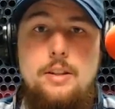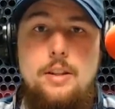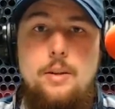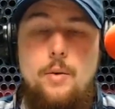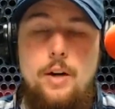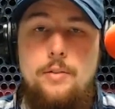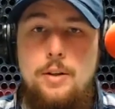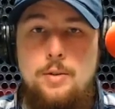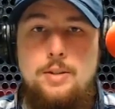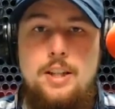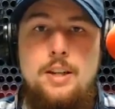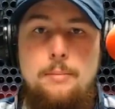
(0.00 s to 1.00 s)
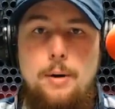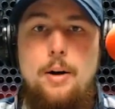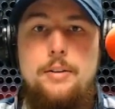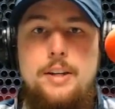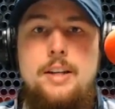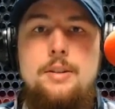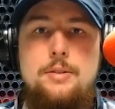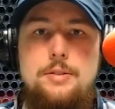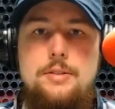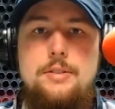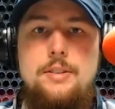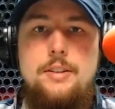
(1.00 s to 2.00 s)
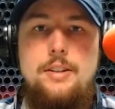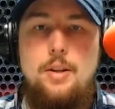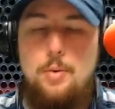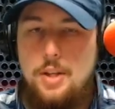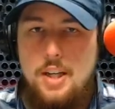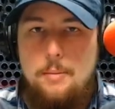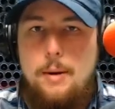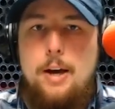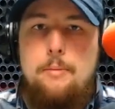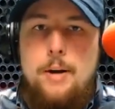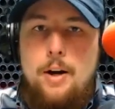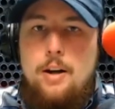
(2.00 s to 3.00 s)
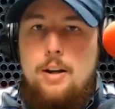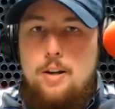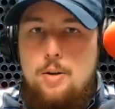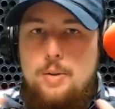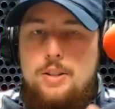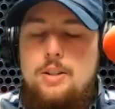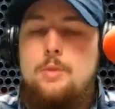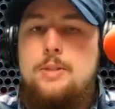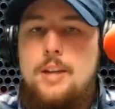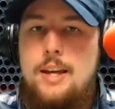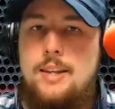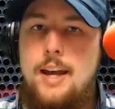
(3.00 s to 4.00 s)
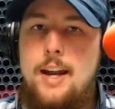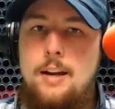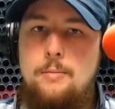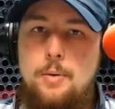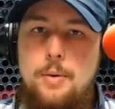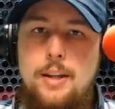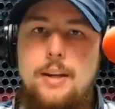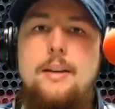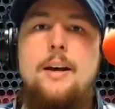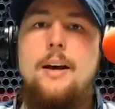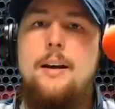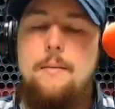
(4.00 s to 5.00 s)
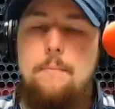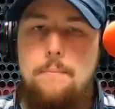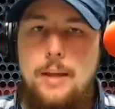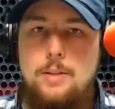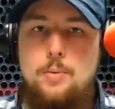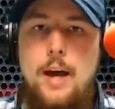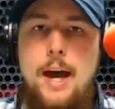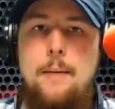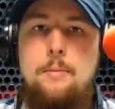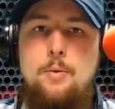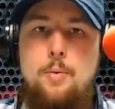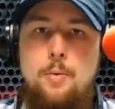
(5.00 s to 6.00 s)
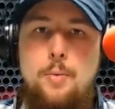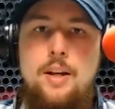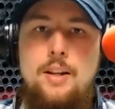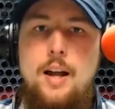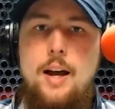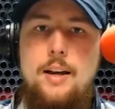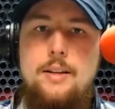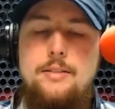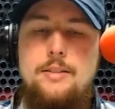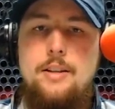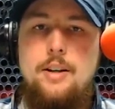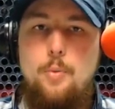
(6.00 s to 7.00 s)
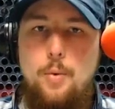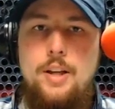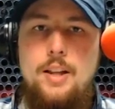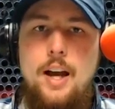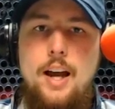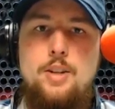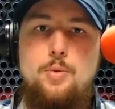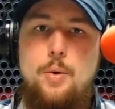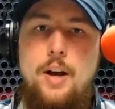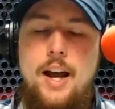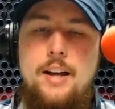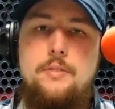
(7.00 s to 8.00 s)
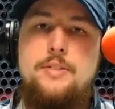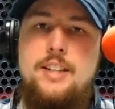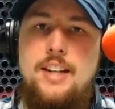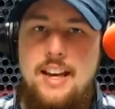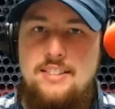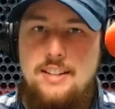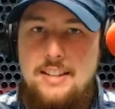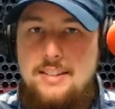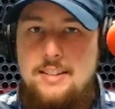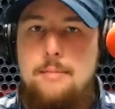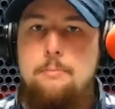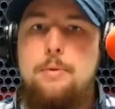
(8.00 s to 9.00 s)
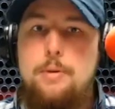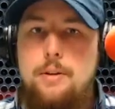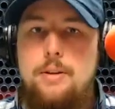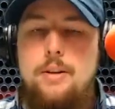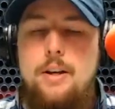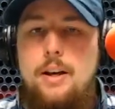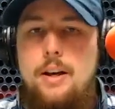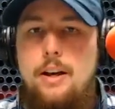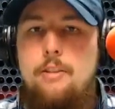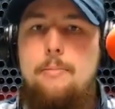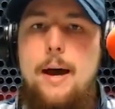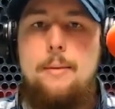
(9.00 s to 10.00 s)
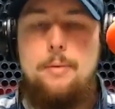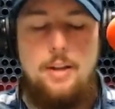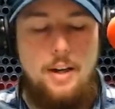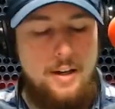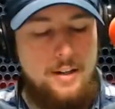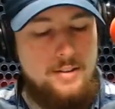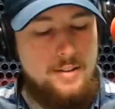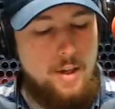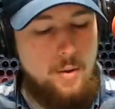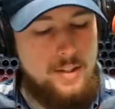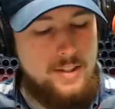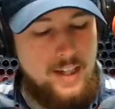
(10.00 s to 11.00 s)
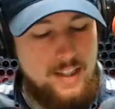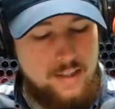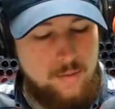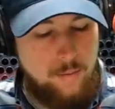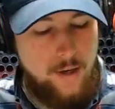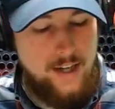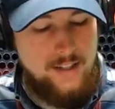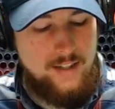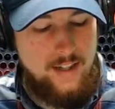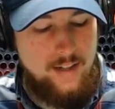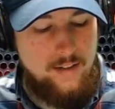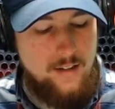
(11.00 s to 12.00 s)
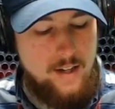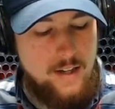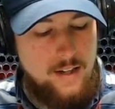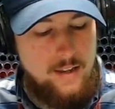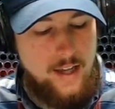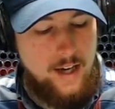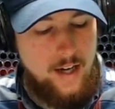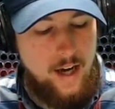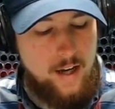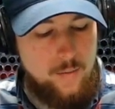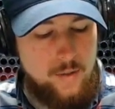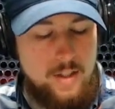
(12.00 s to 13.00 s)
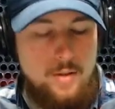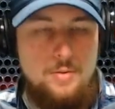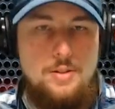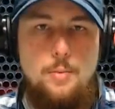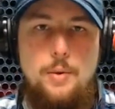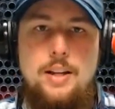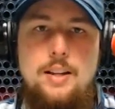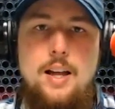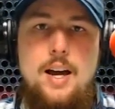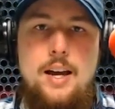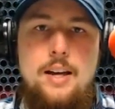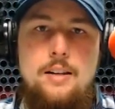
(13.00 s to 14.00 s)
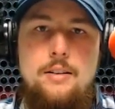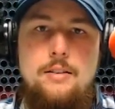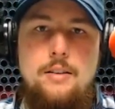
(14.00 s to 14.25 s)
Whenever you see a bald eagle, you think about America. You associate that animal with it. That's what happened with winged lions. Winged lions were kind of seen as the symbol of Babylon. And so it's not surprising that God would use the winged lion